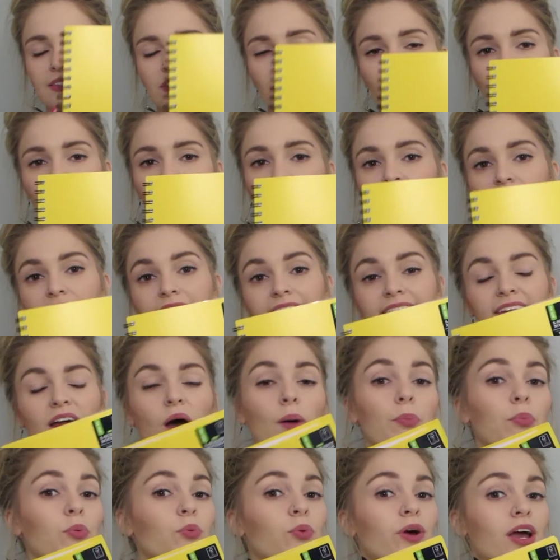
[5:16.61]
so you can jazz it
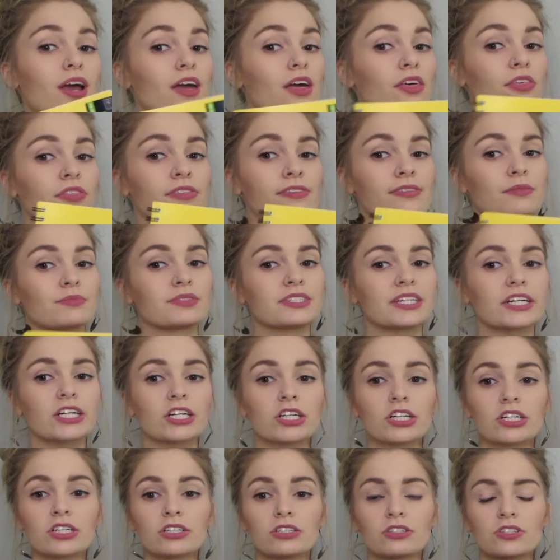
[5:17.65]
up with some
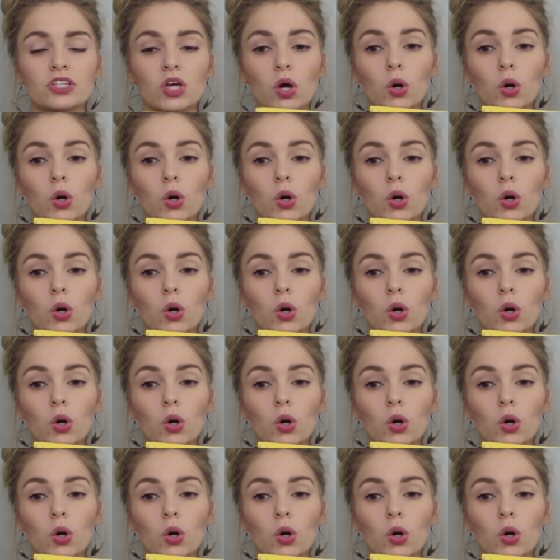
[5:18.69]
stickers